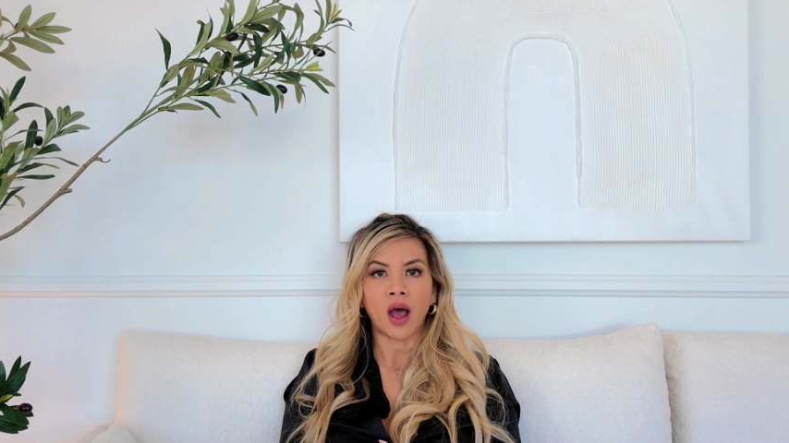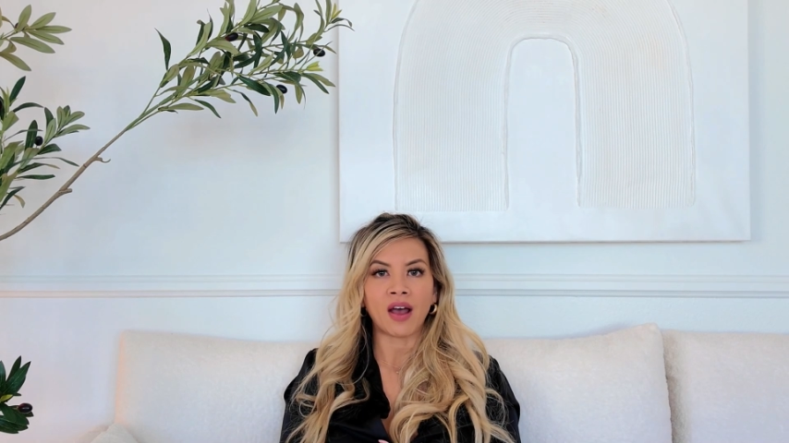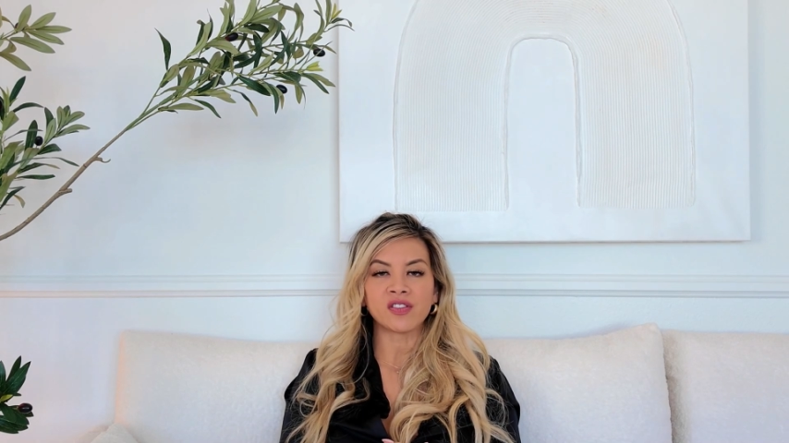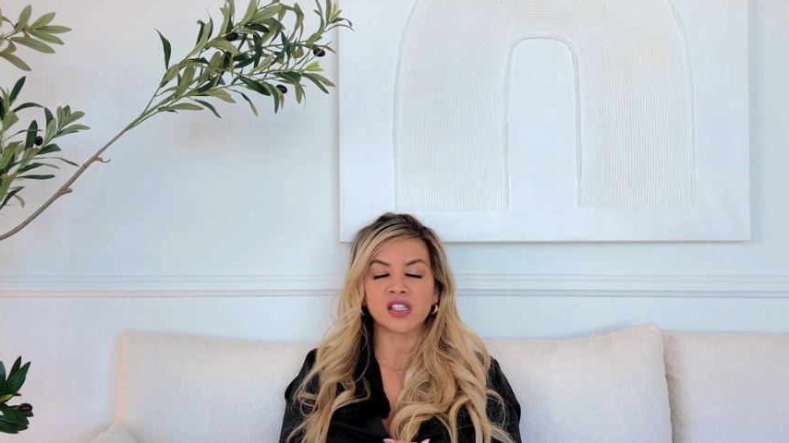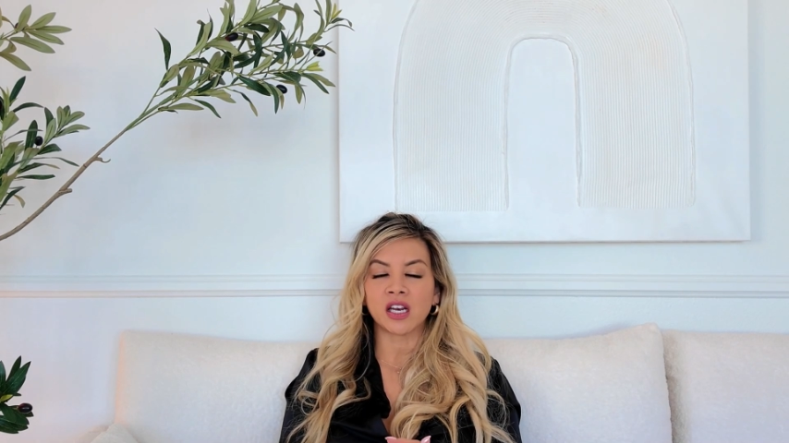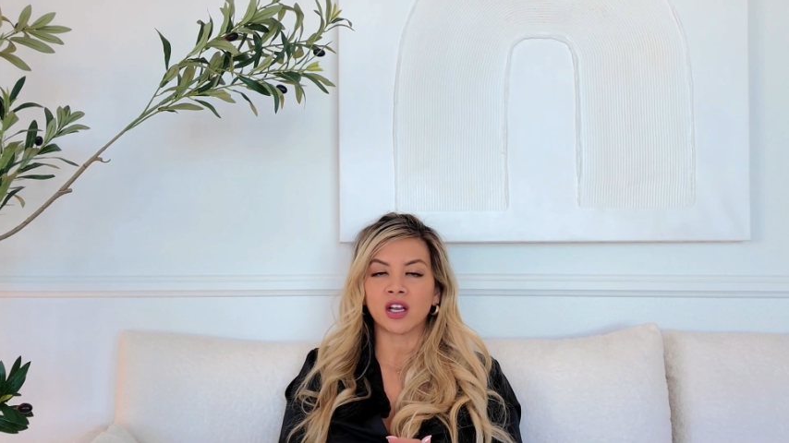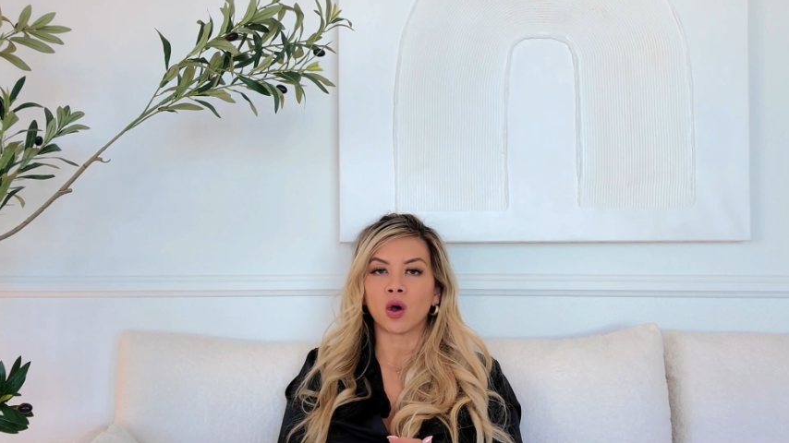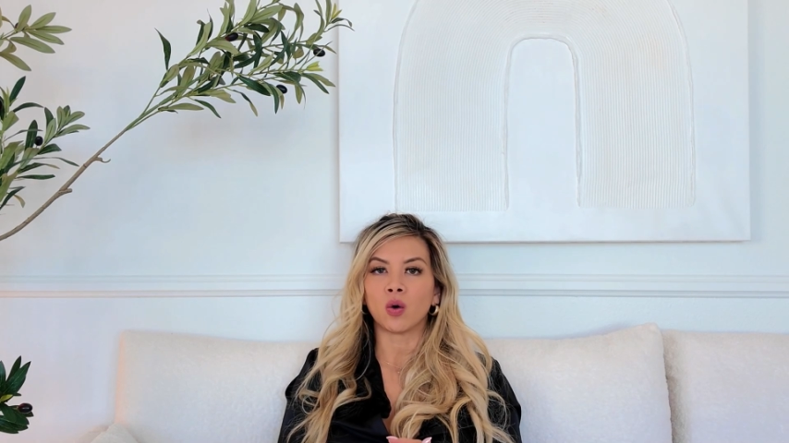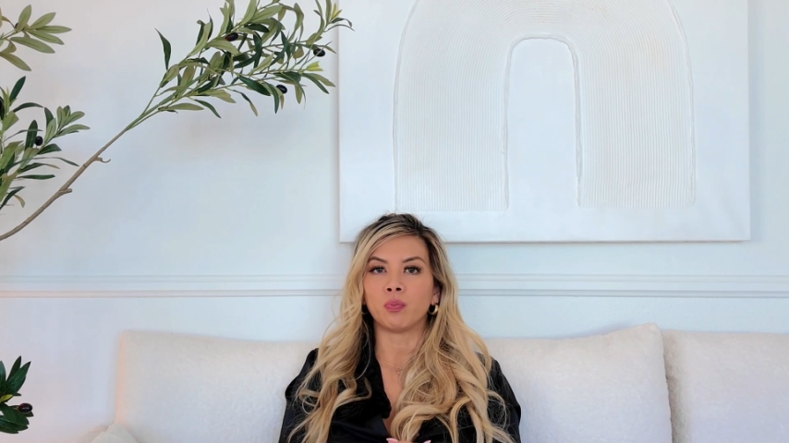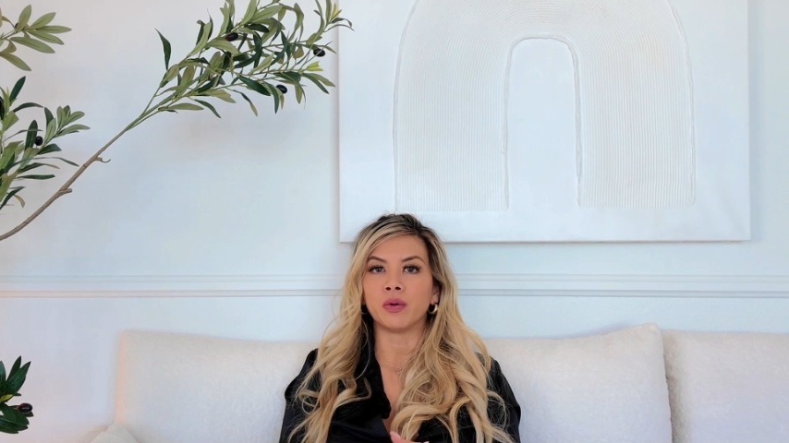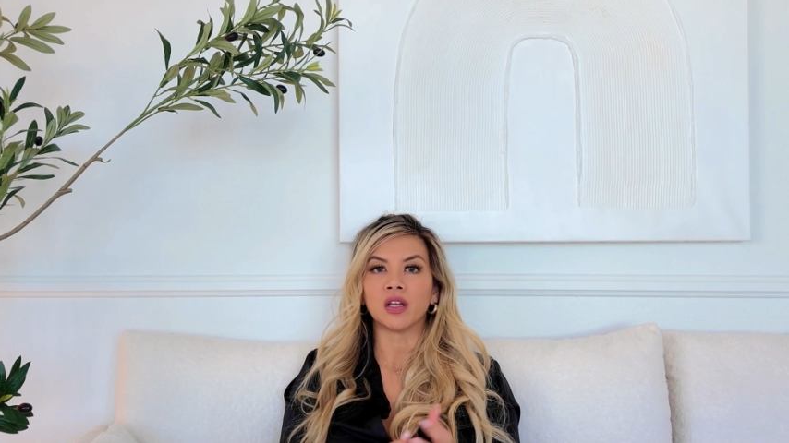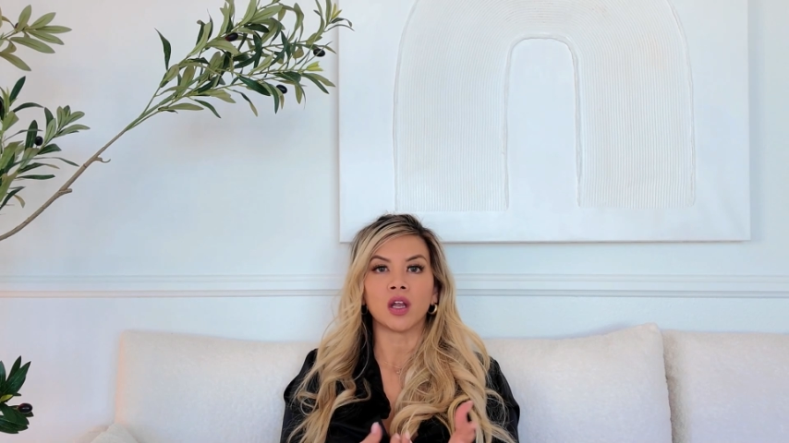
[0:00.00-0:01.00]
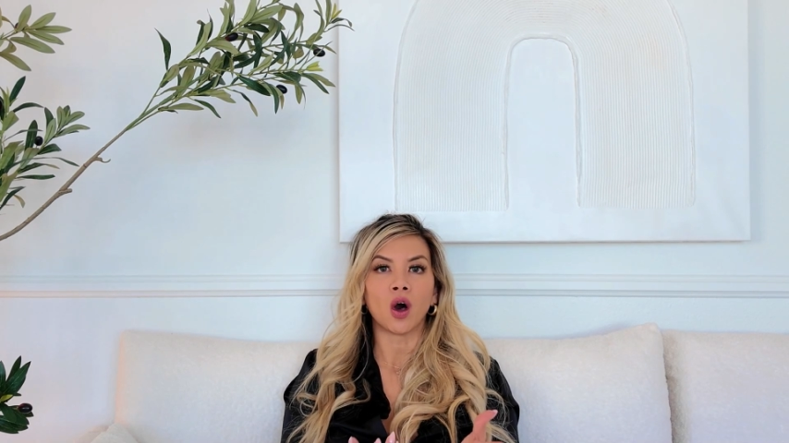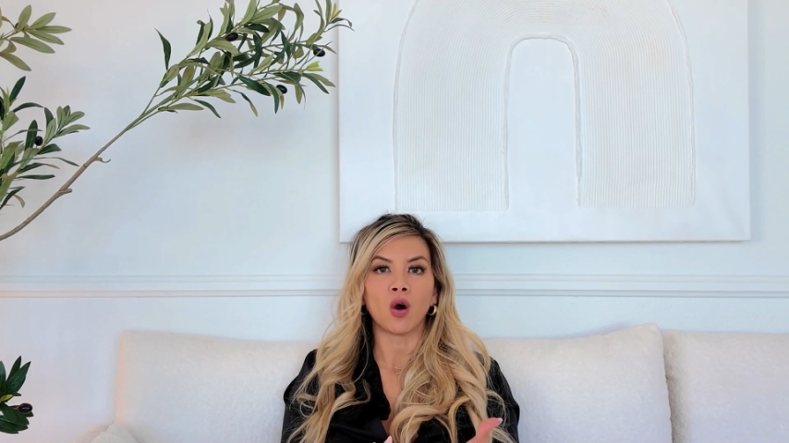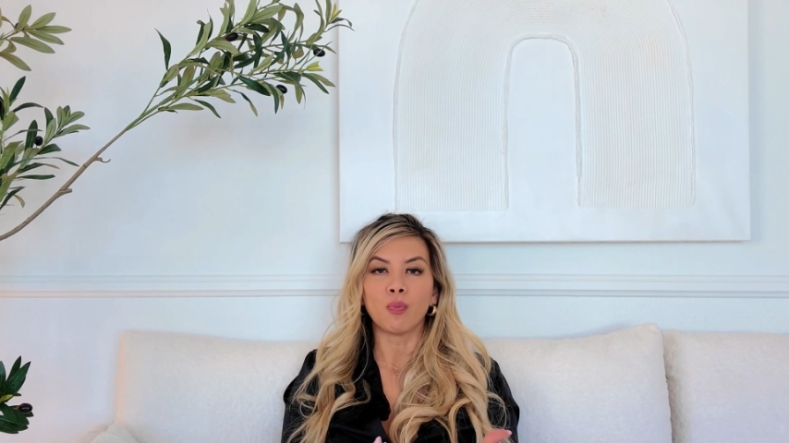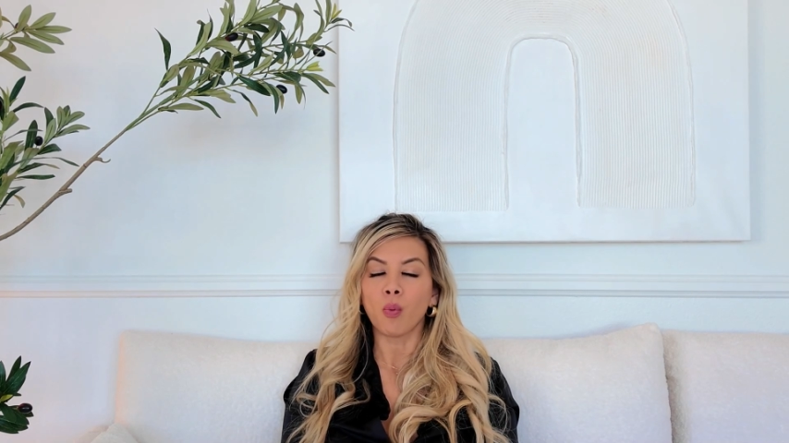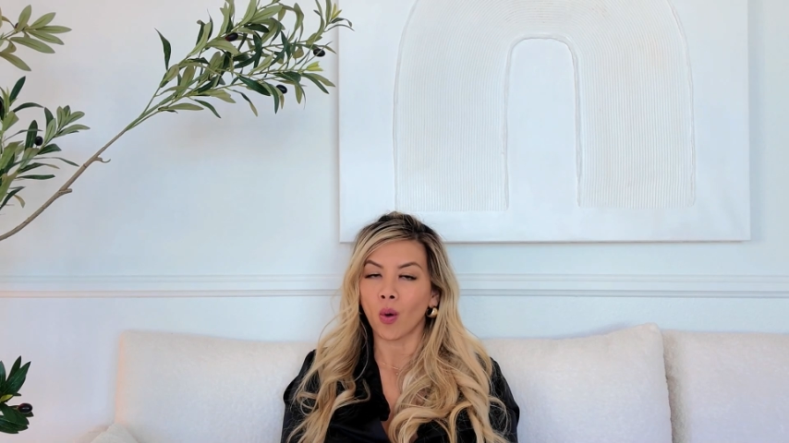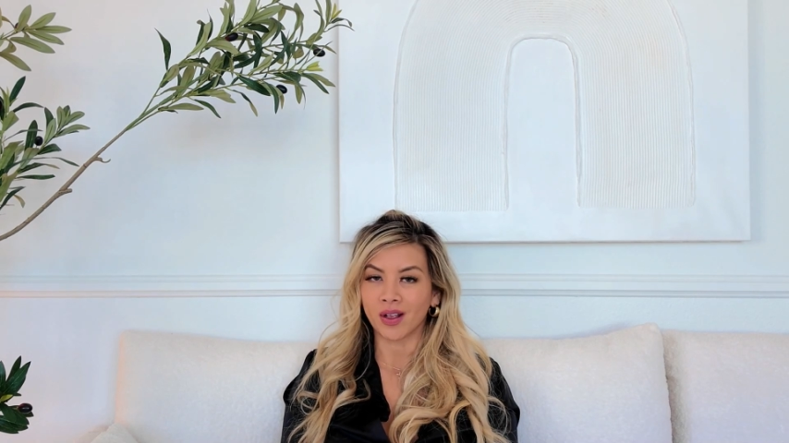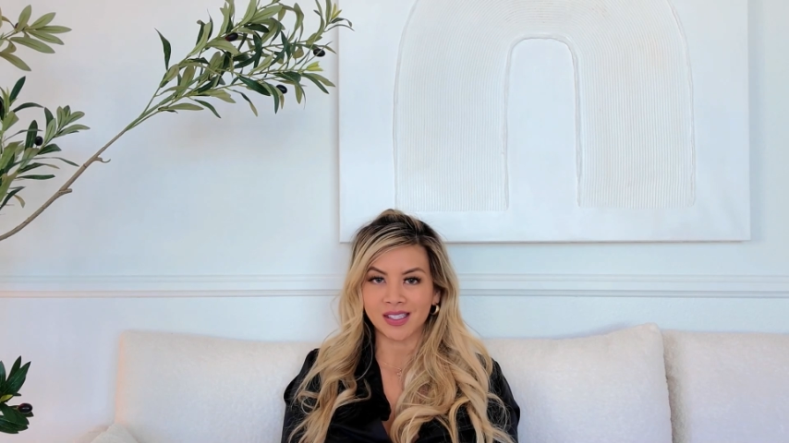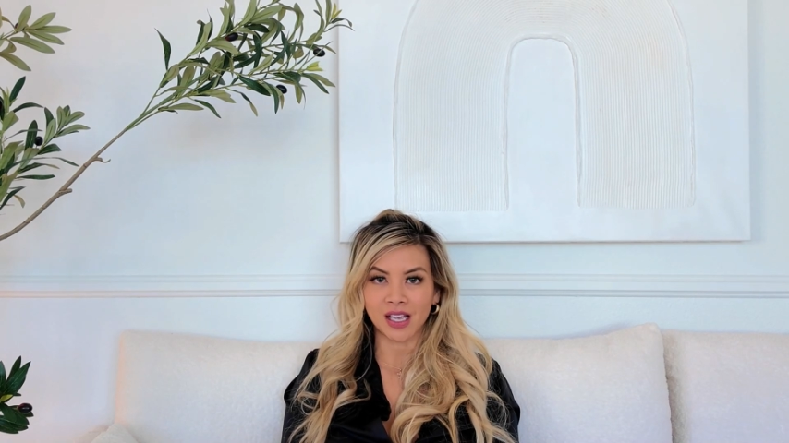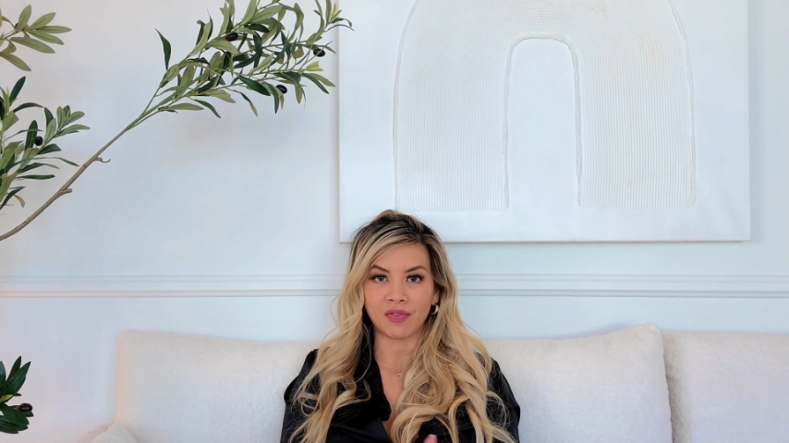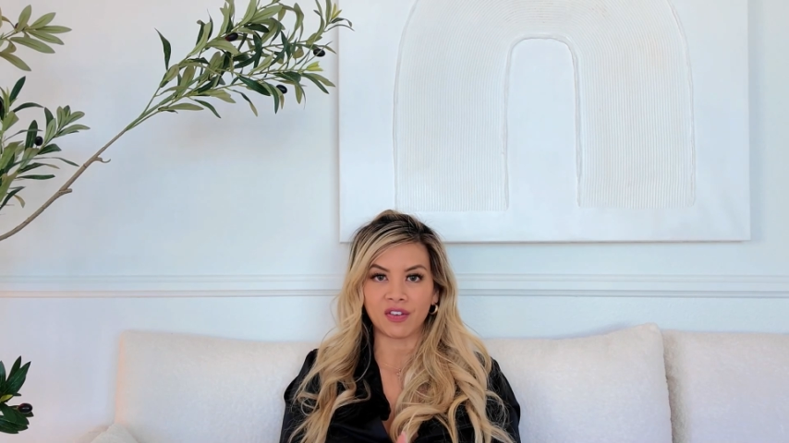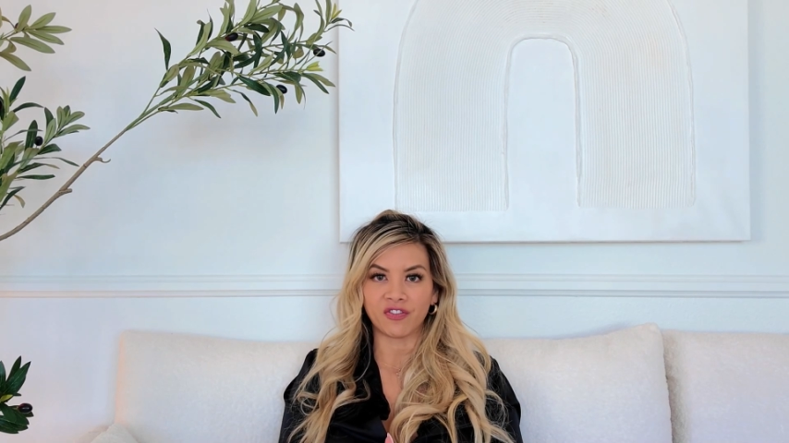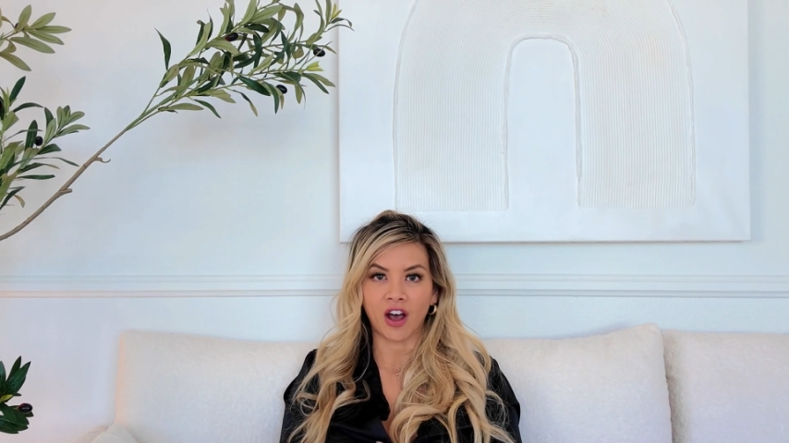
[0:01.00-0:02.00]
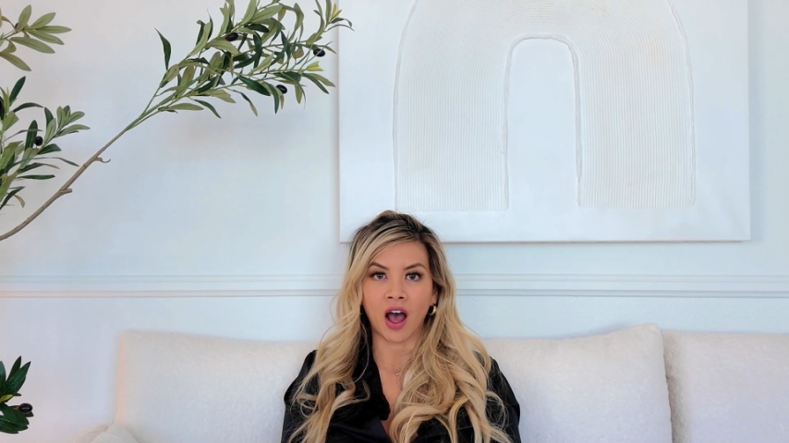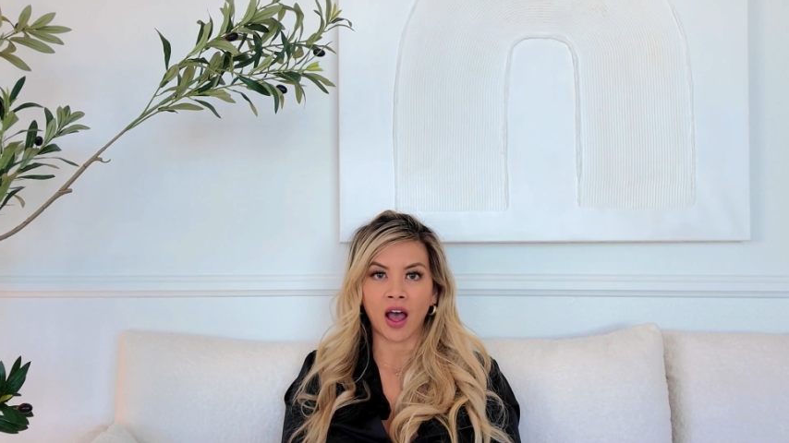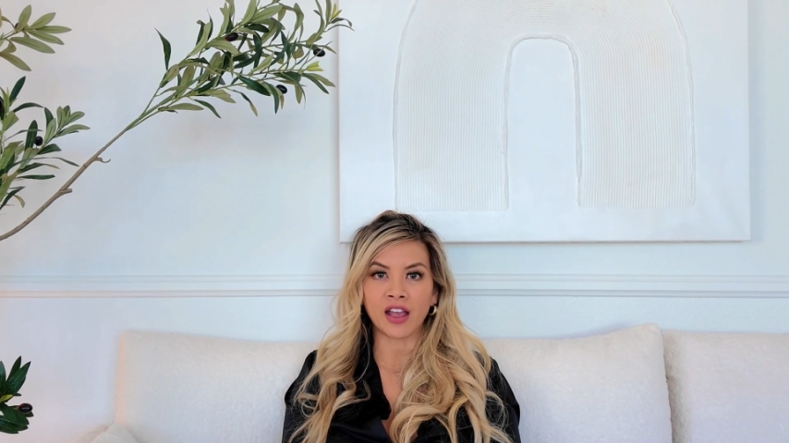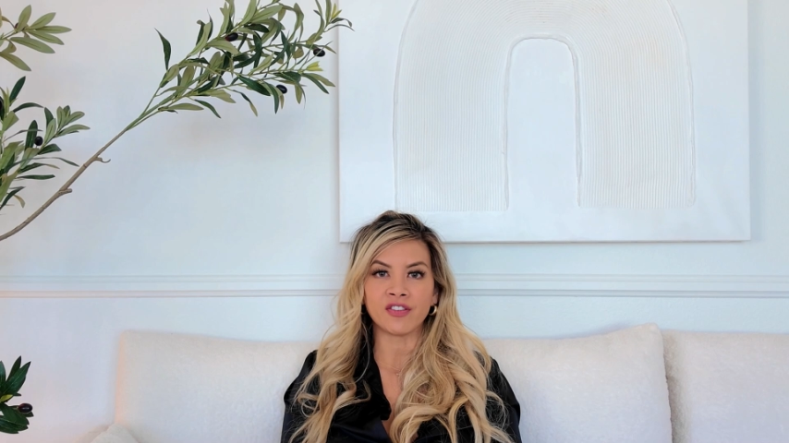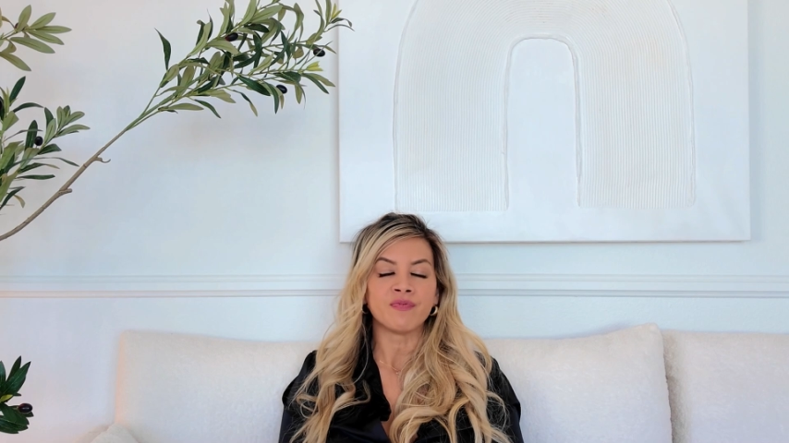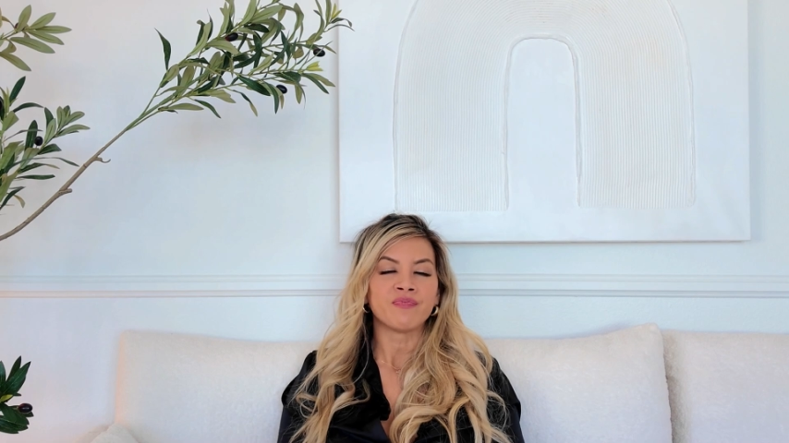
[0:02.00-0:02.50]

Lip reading: I've seen it go below 0.75.